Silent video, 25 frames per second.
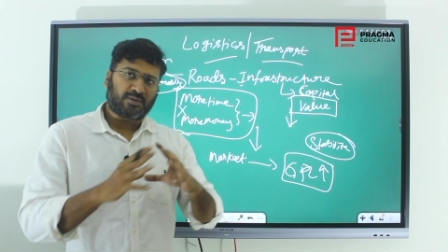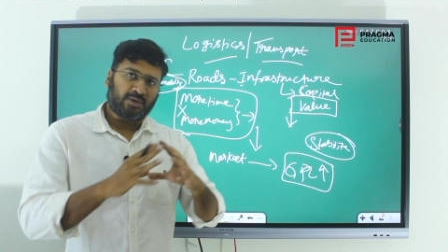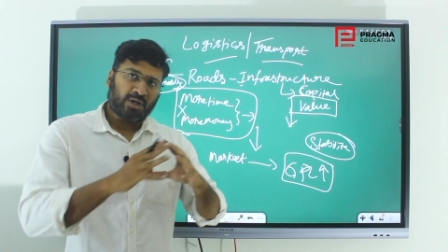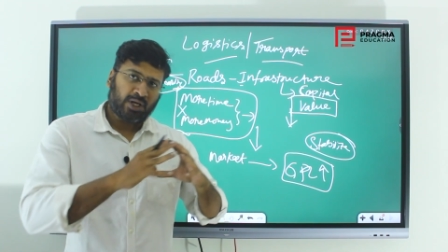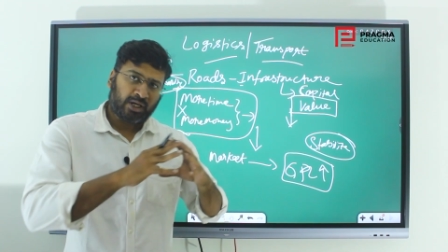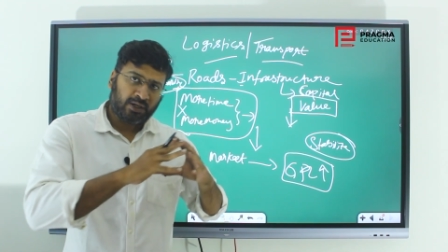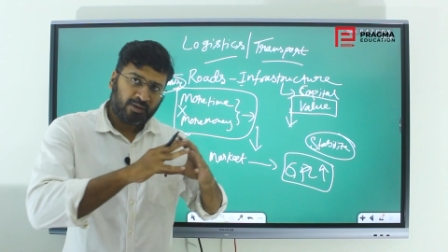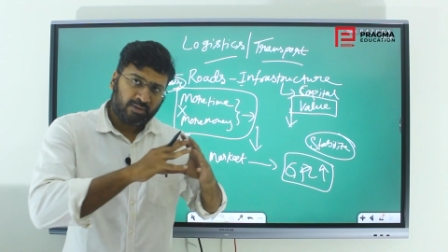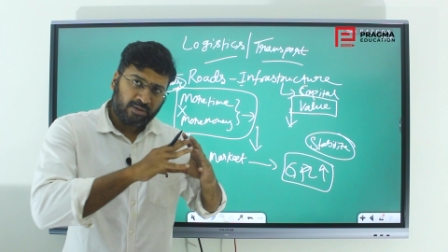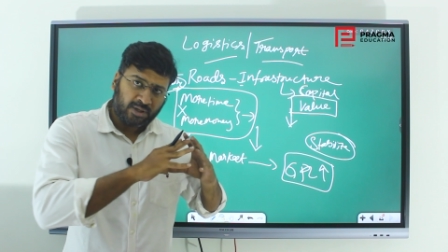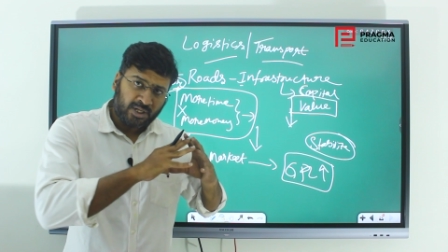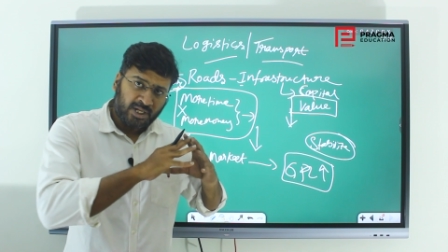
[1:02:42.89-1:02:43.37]

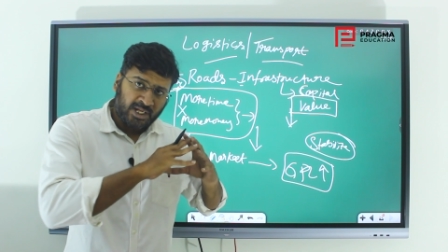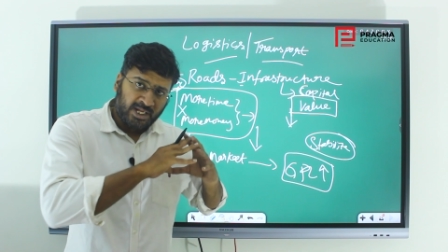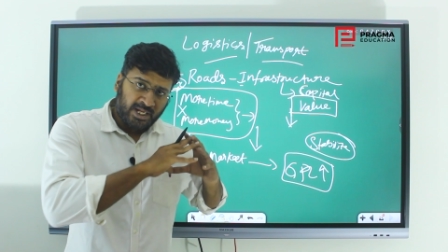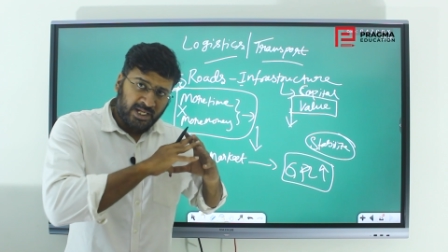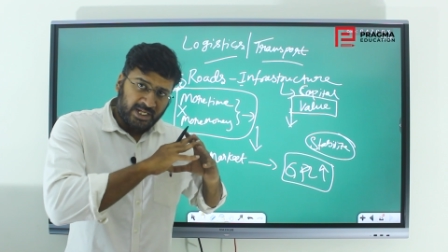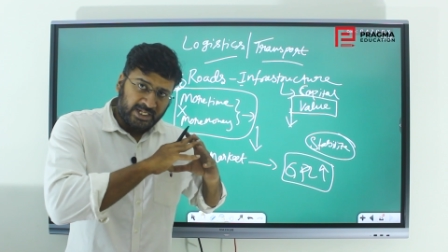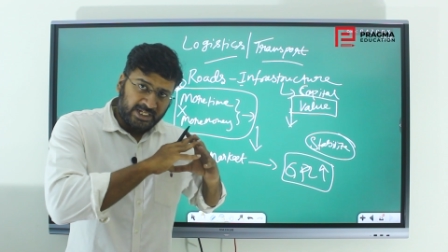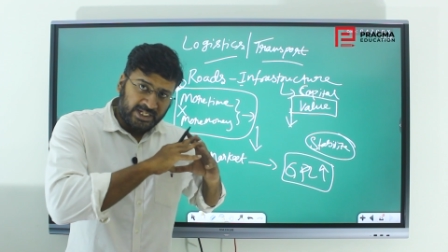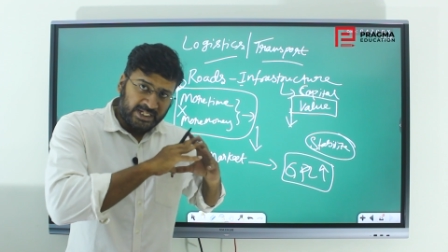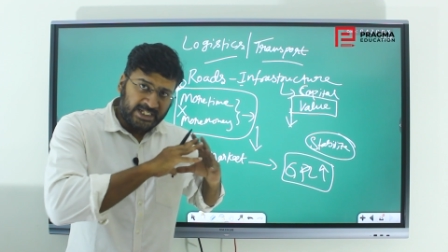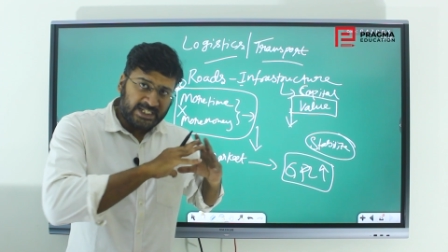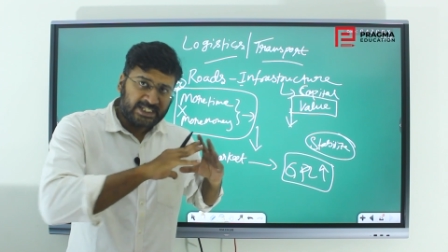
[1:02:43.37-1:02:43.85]
and
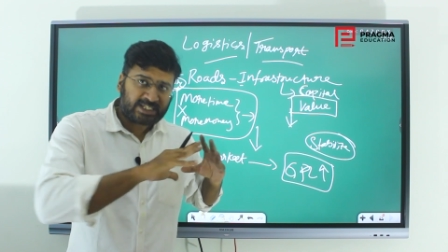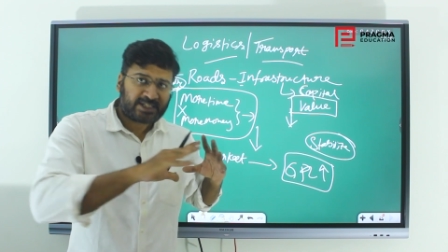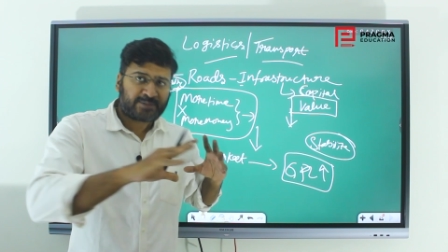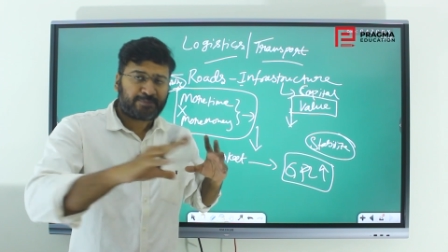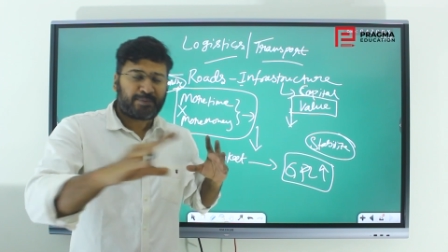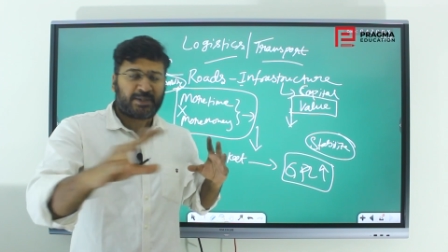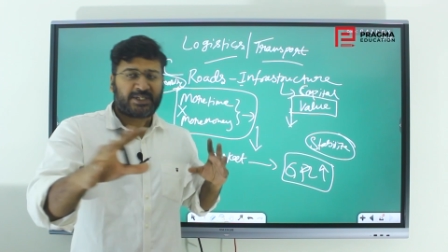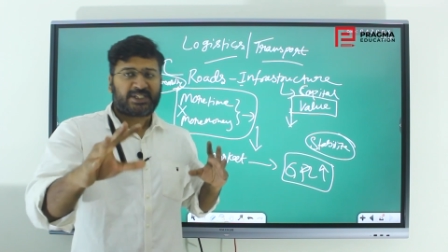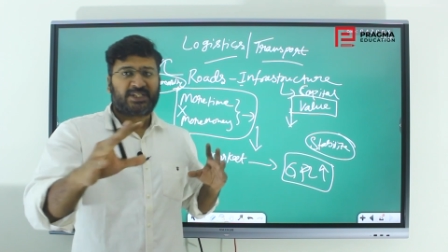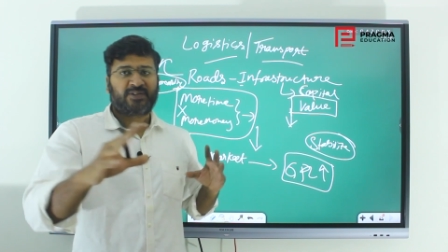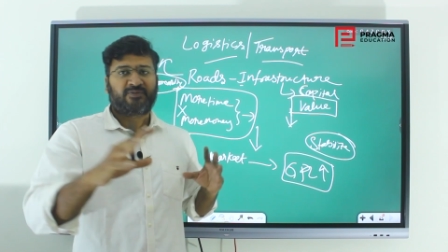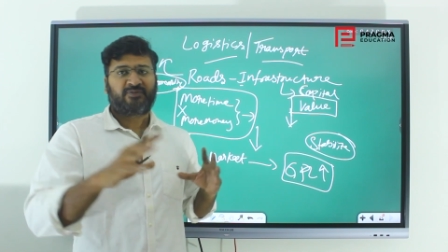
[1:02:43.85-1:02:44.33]
in
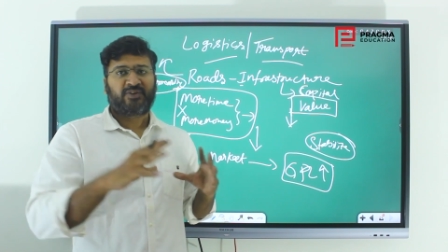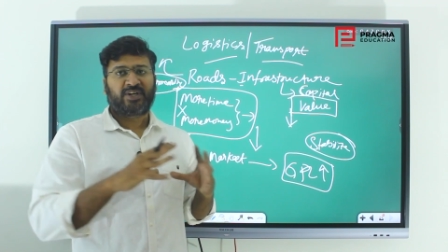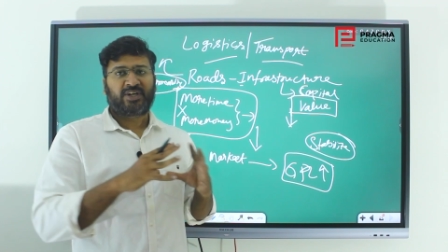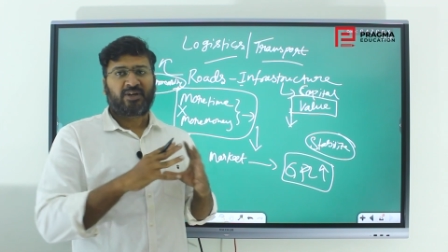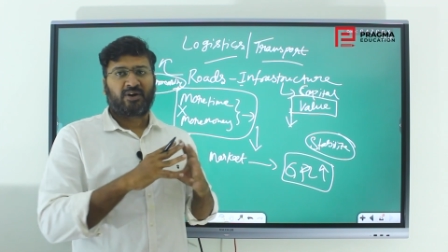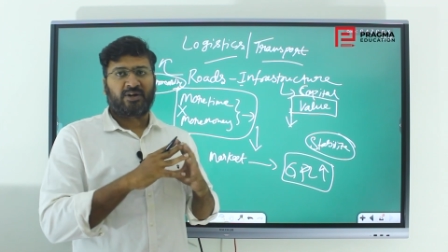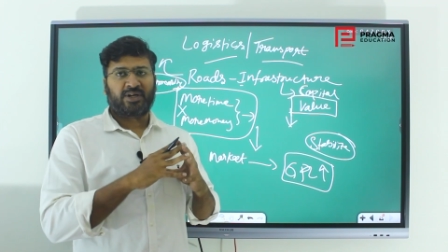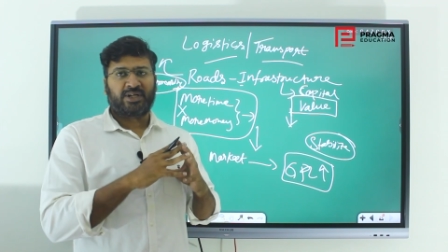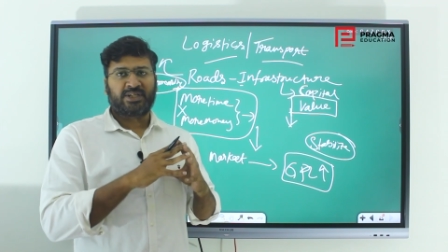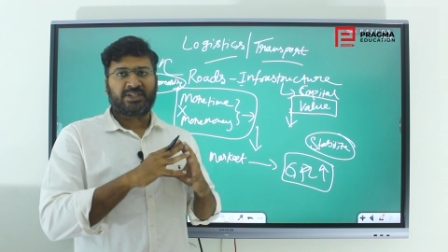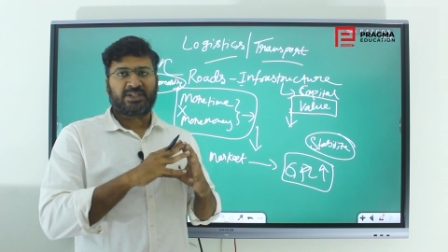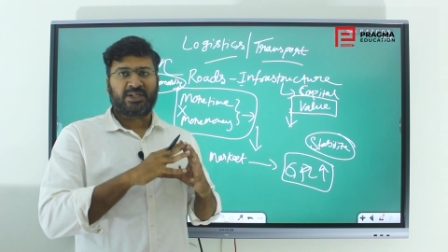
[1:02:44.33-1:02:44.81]
specific
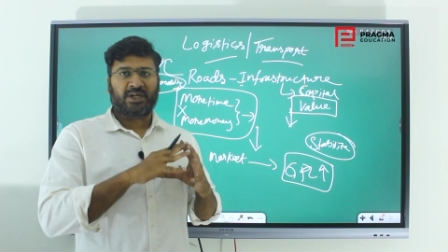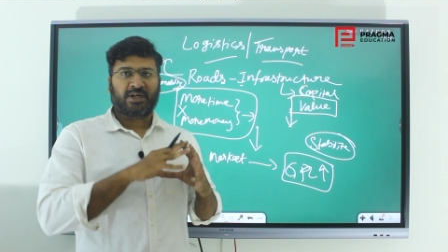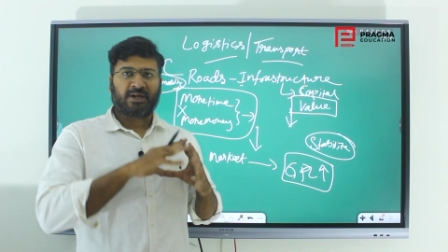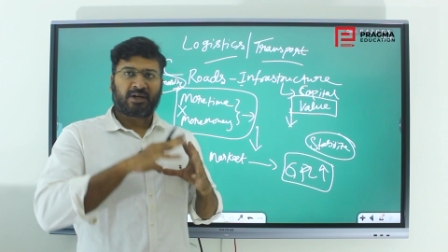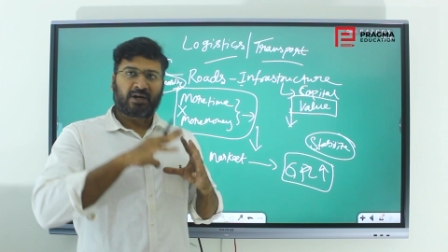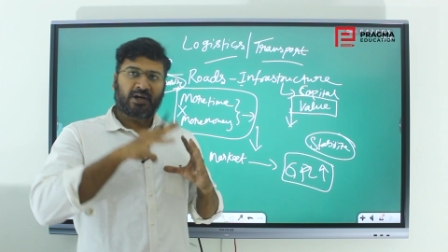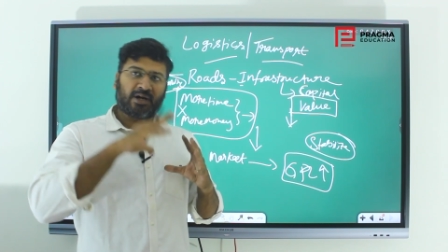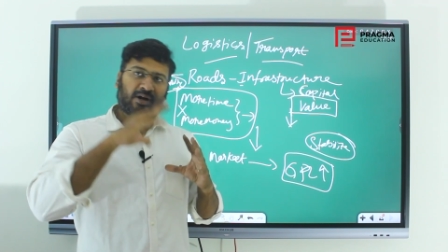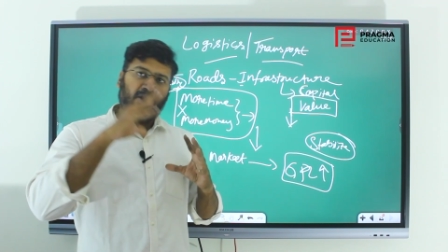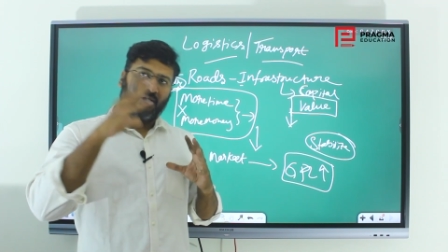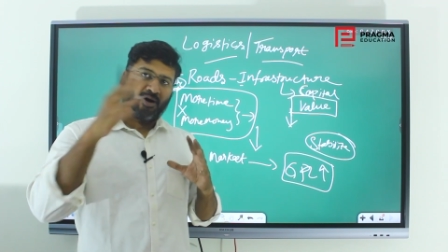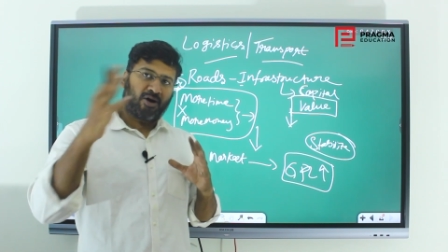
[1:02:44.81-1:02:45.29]
or in
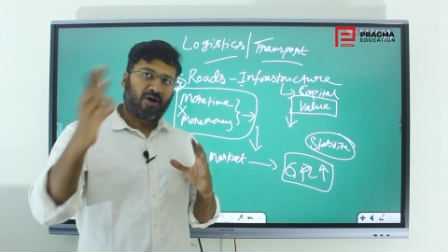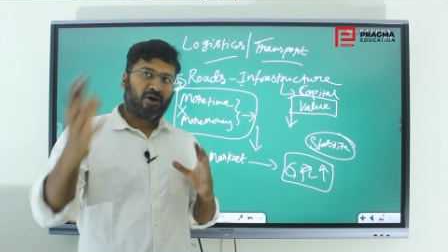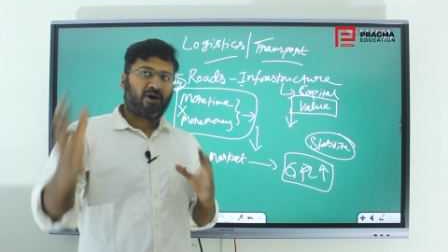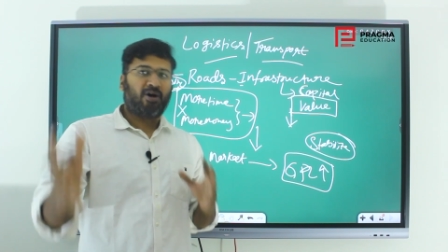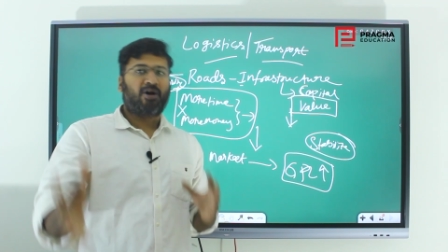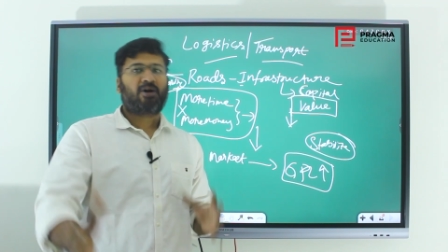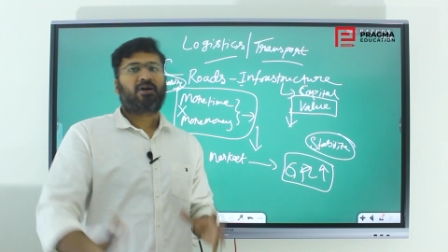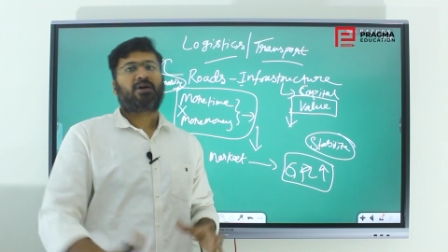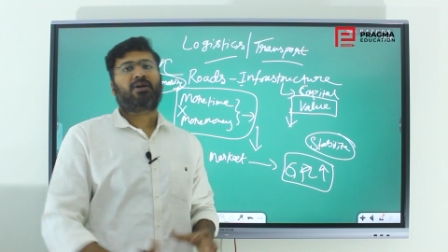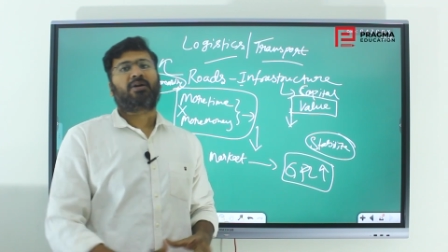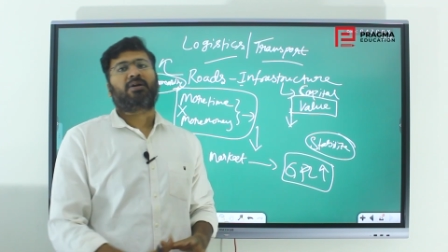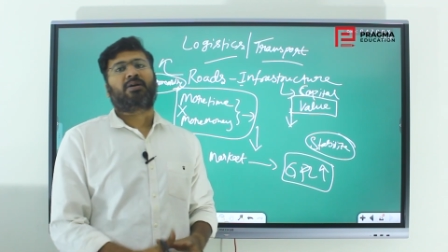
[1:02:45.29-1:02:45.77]
general
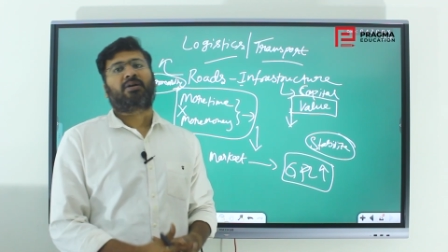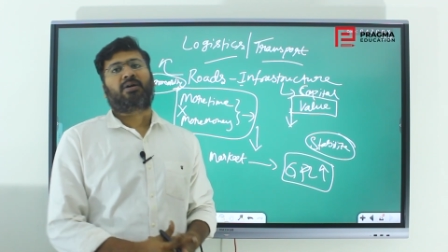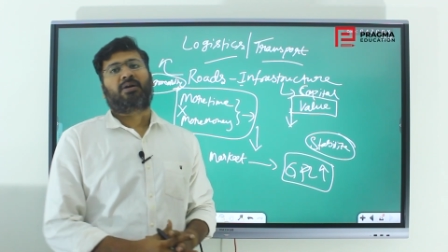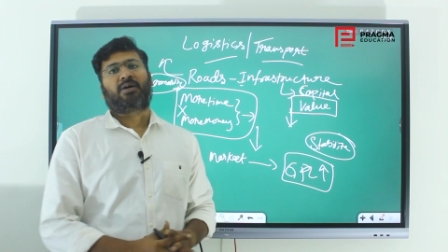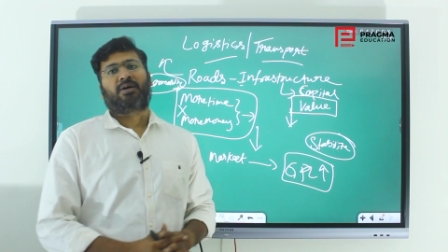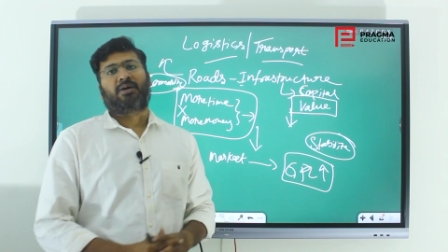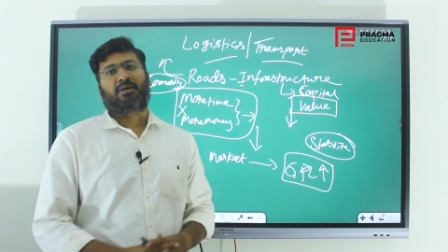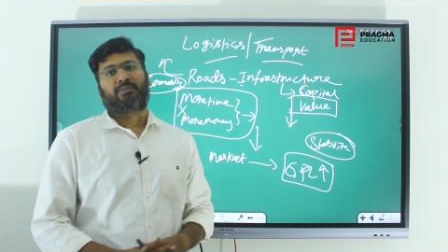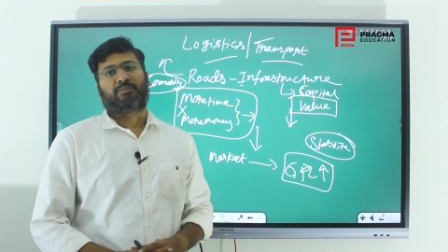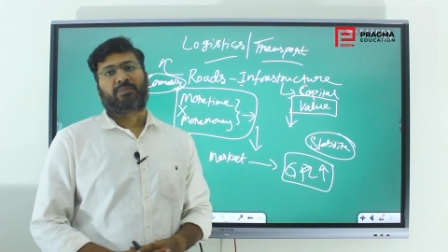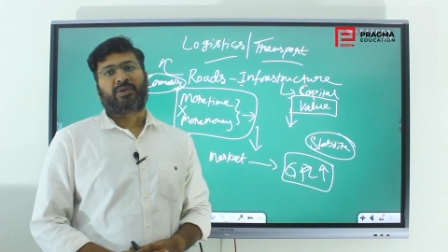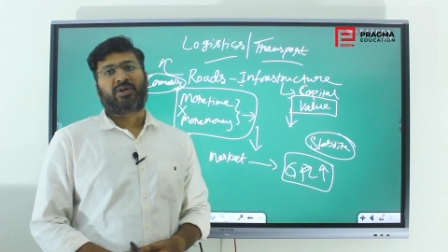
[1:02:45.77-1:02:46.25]
all,
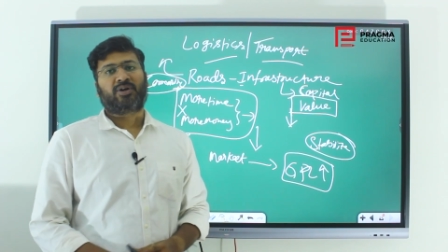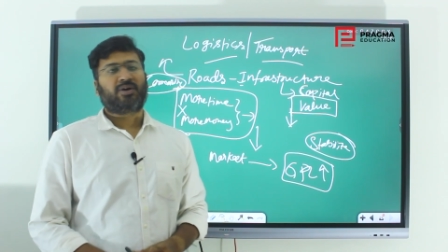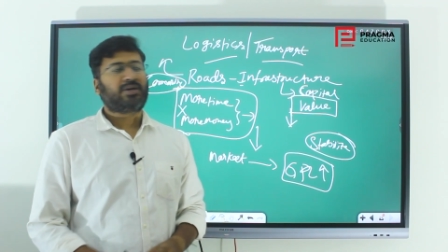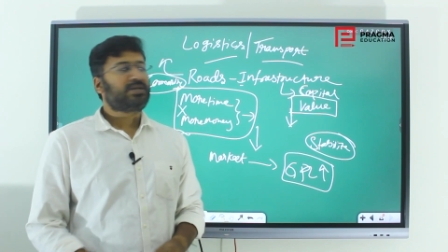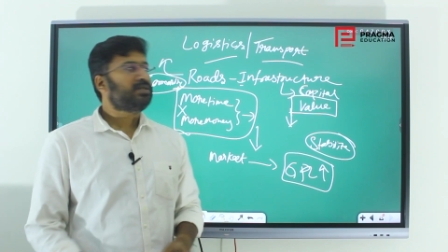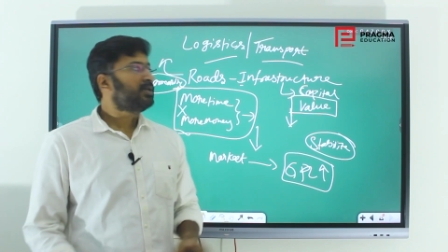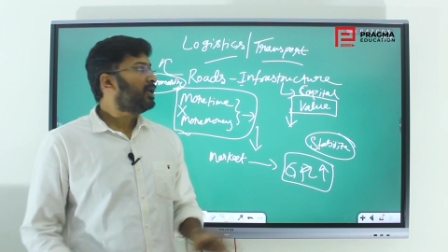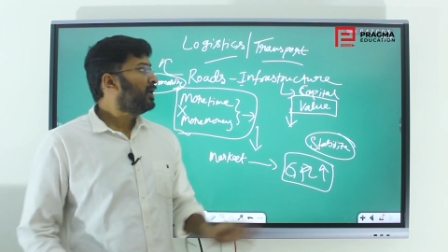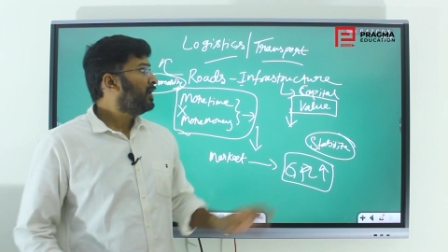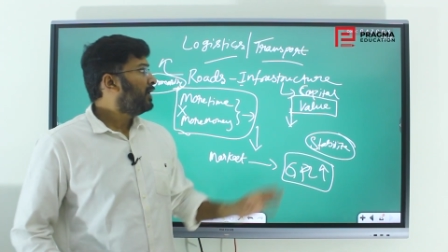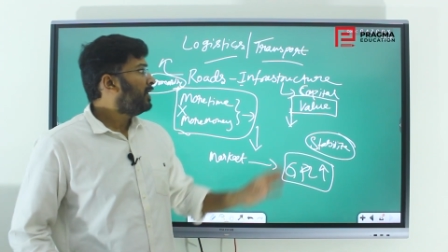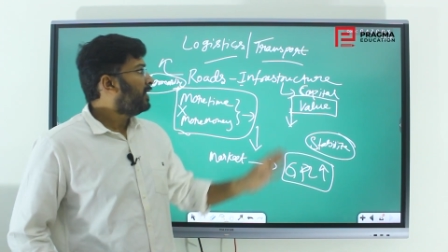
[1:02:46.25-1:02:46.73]
because